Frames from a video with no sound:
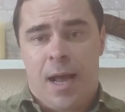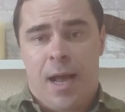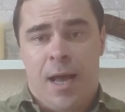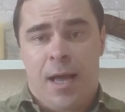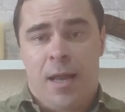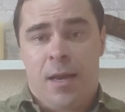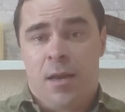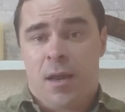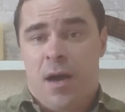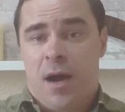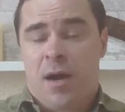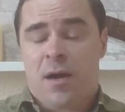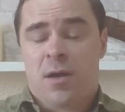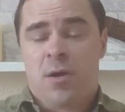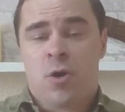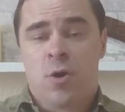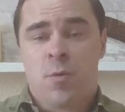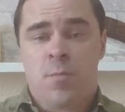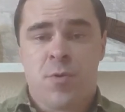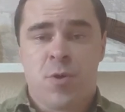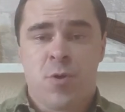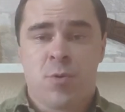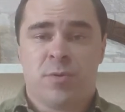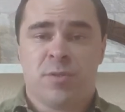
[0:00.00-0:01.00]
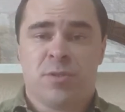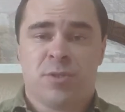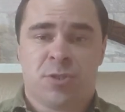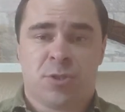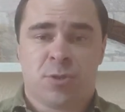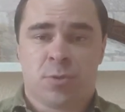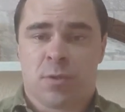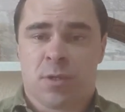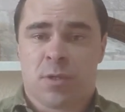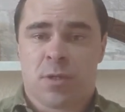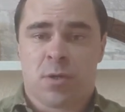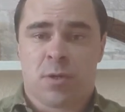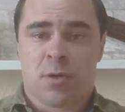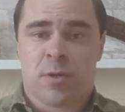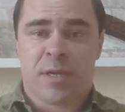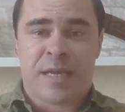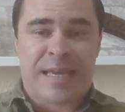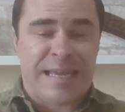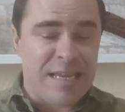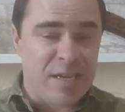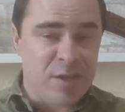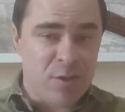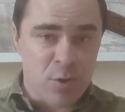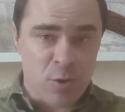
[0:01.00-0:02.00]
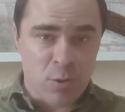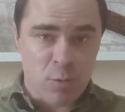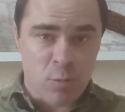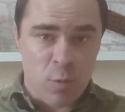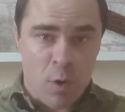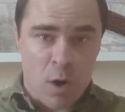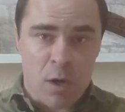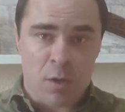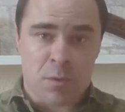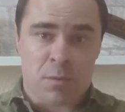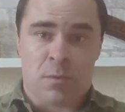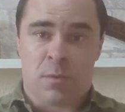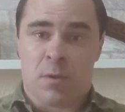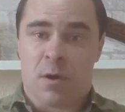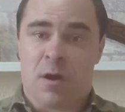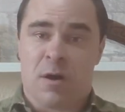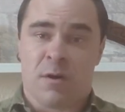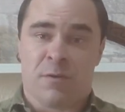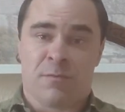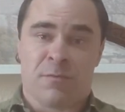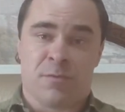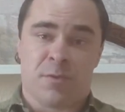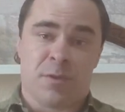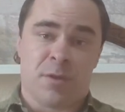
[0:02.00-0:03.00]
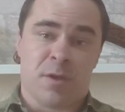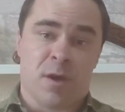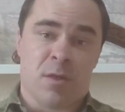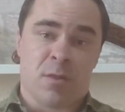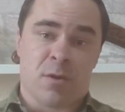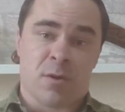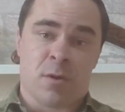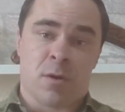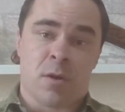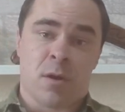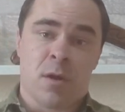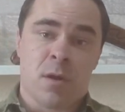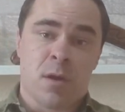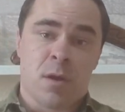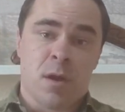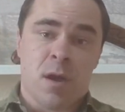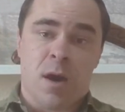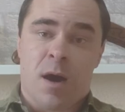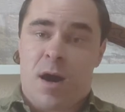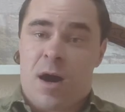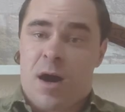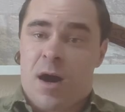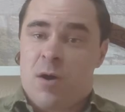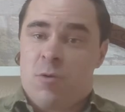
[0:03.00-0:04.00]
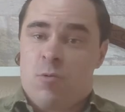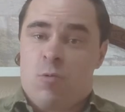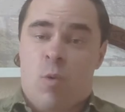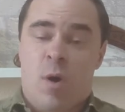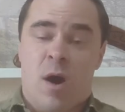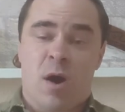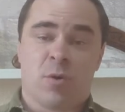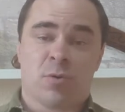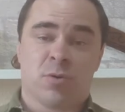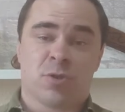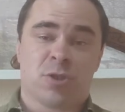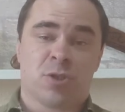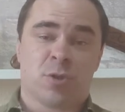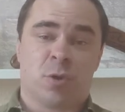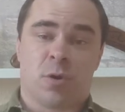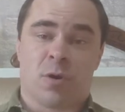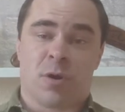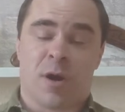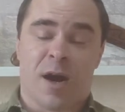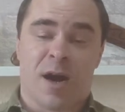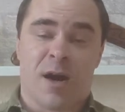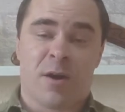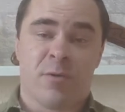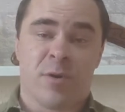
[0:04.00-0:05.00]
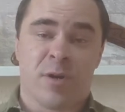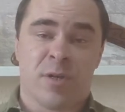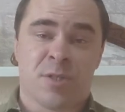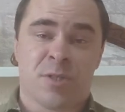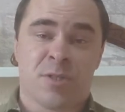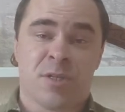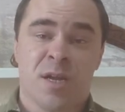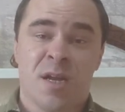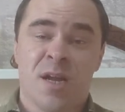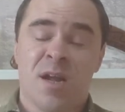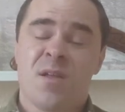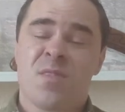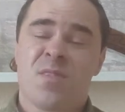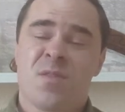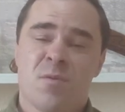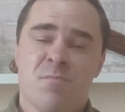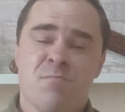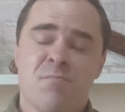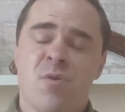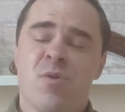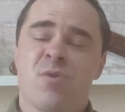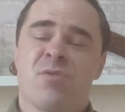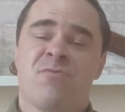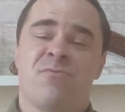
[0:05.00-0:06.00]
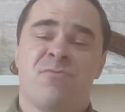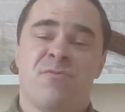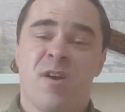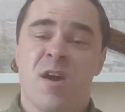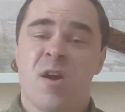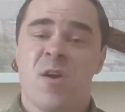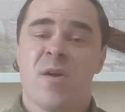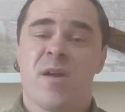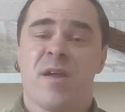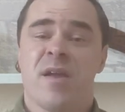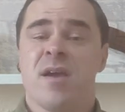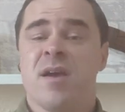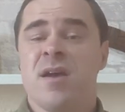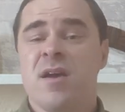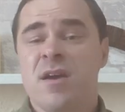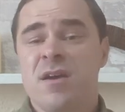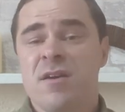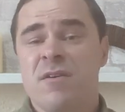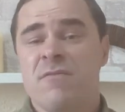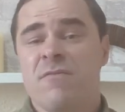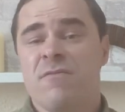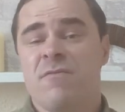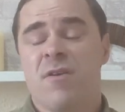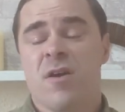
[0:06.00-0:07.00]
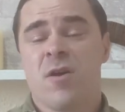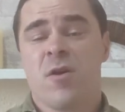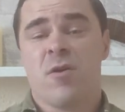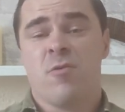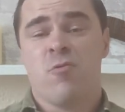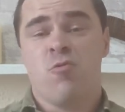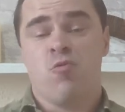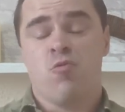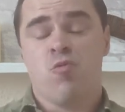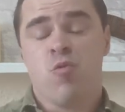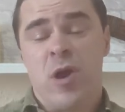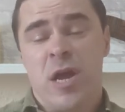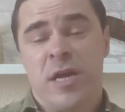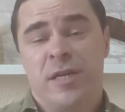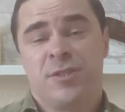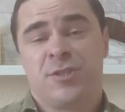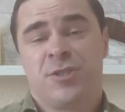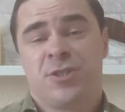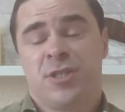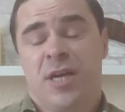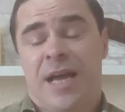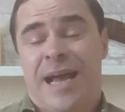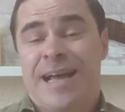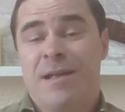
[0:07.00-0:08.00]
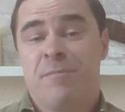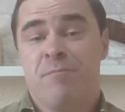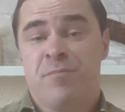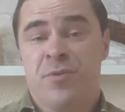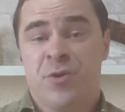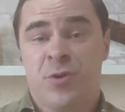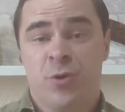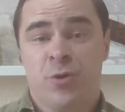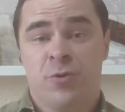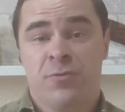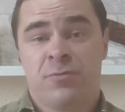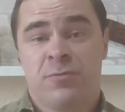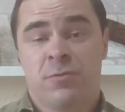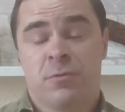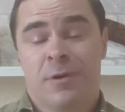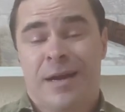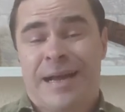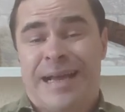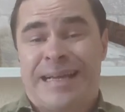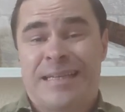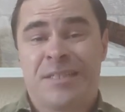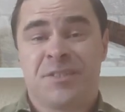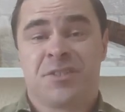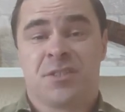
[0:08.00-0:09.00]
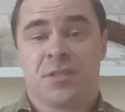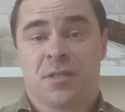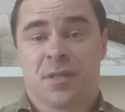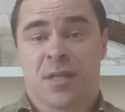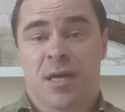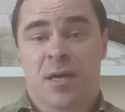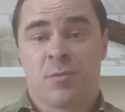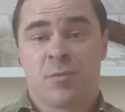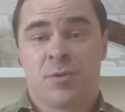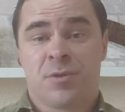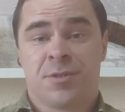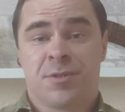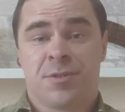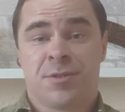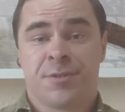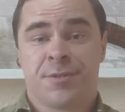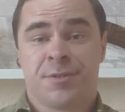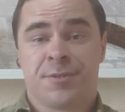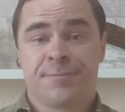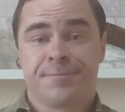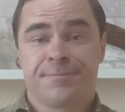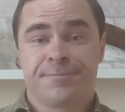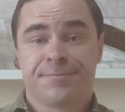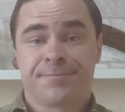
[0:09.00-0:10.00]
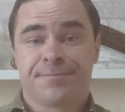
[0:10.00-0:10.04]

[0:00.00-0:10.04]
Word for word: And I hope you enjoy learning either one of the other Welsh or Irish. They're both very, very rich and beautiful ancient languages.